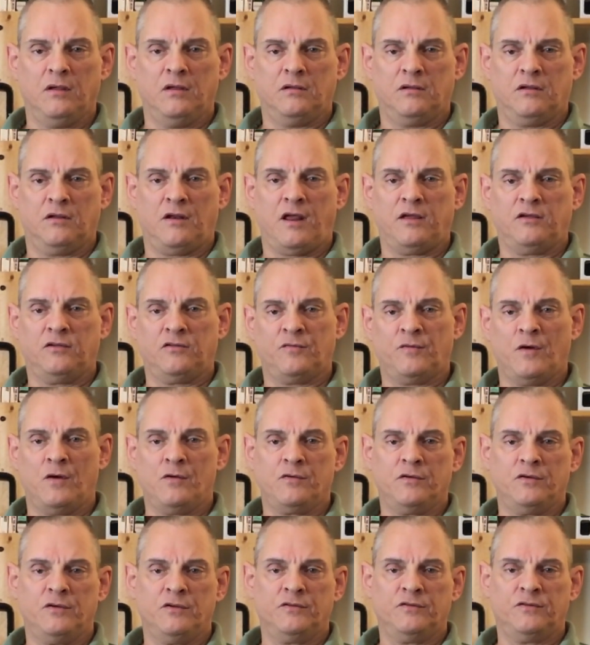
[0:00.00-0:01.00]
Today's
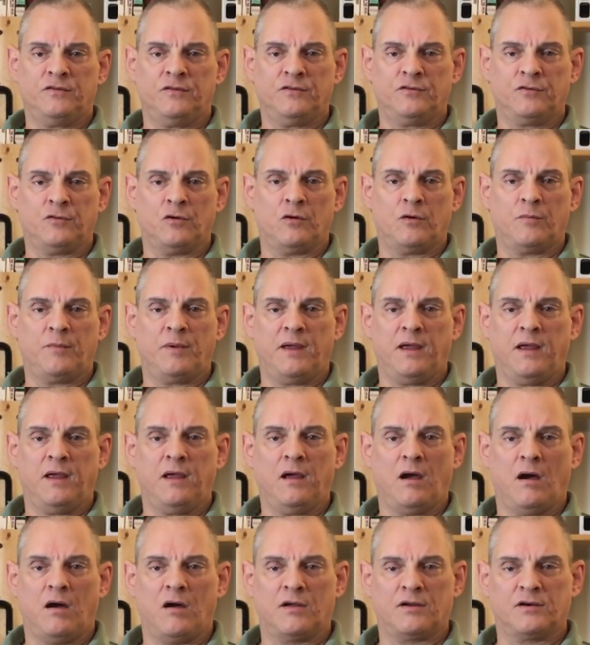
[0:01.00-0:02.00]
focus is going to be
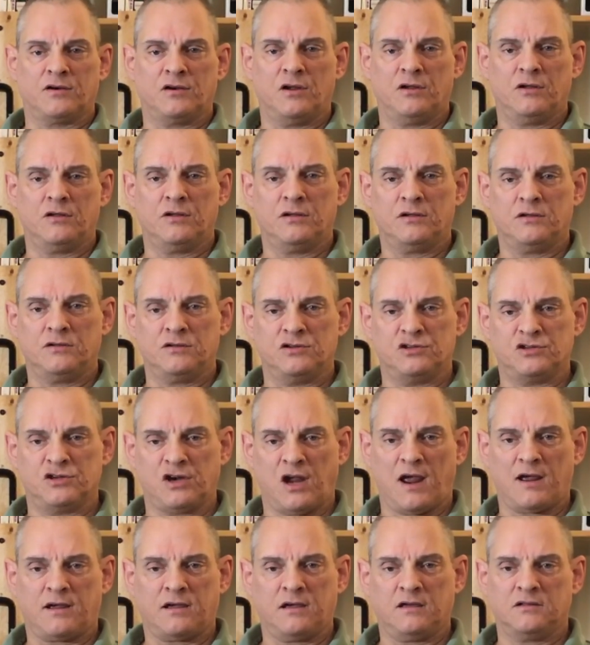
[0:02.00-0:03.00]
on
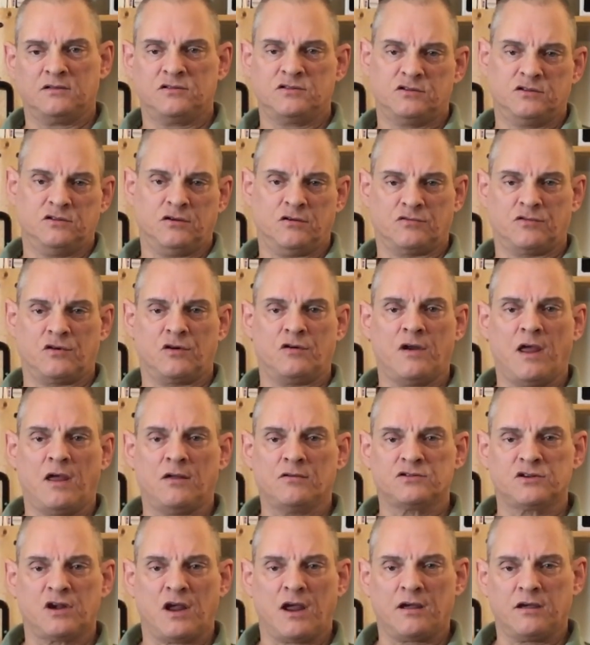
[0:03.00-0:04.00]
jackets, your
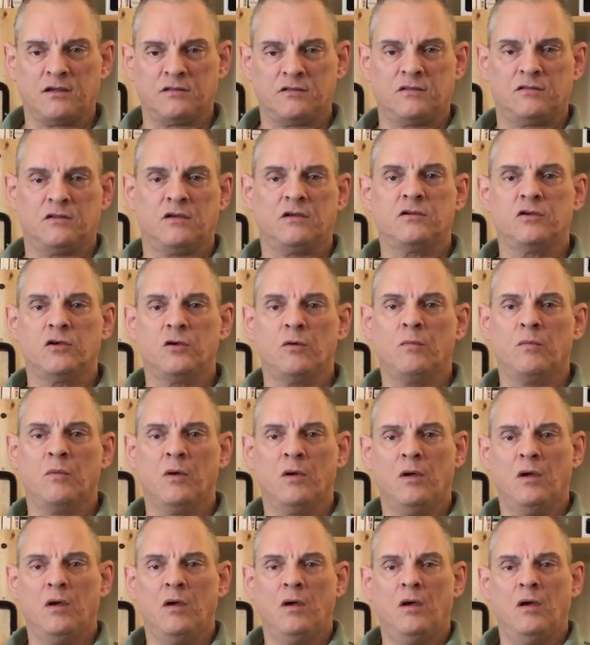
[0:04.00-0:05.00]
turnout jacket that you
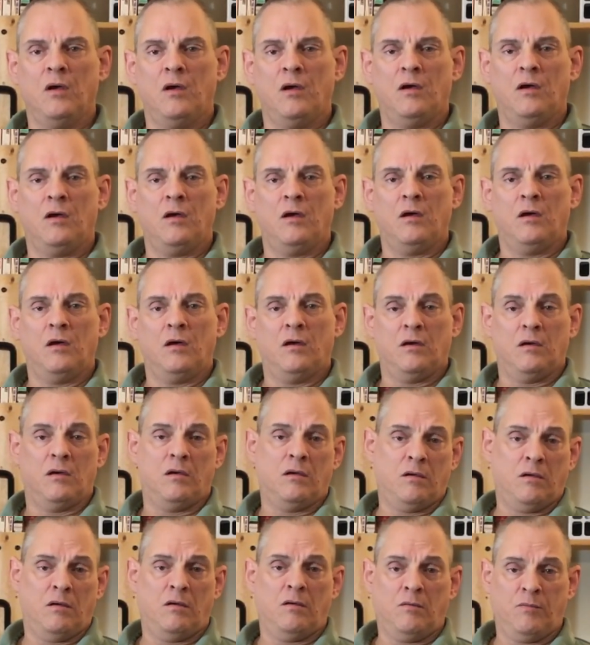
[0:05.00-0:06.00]

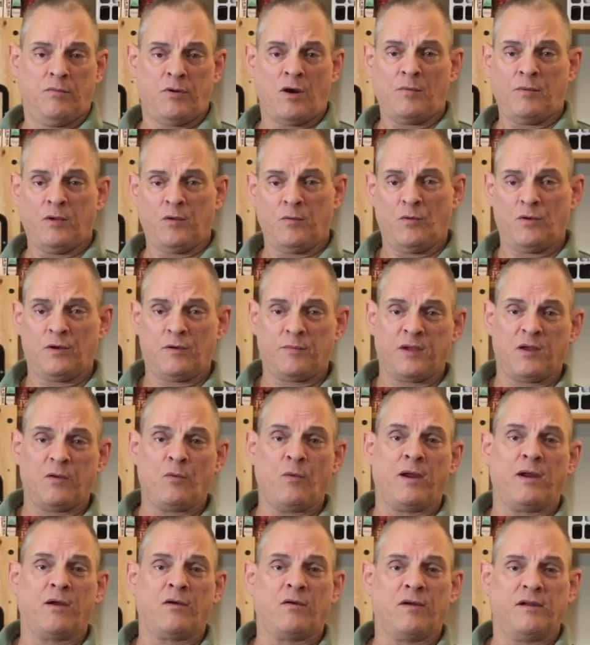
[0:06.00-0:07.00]
probably want to be
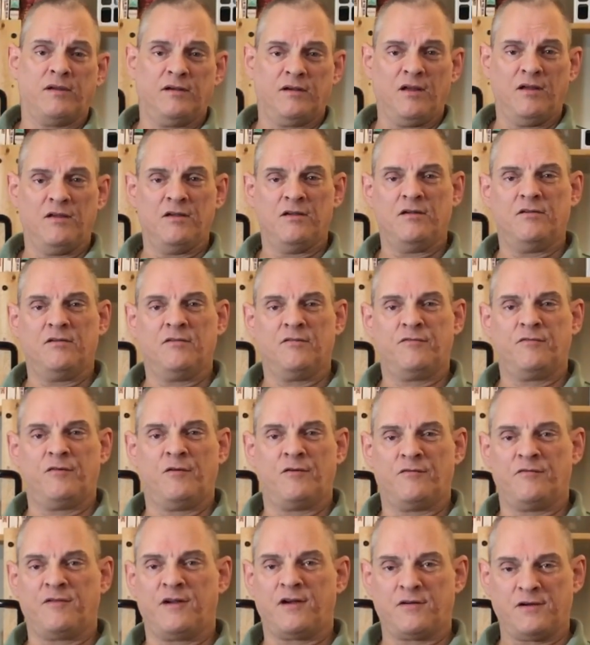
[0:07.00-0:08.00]
wearing
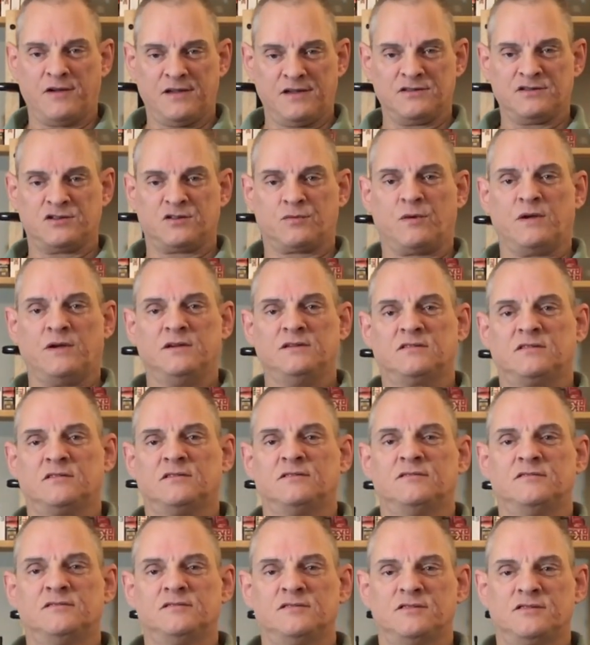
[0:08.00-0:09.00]
for various
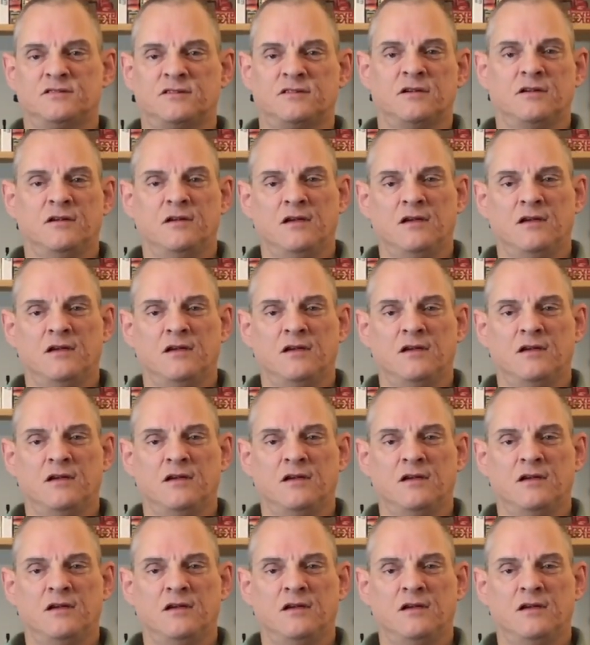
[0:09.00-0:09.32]
reasons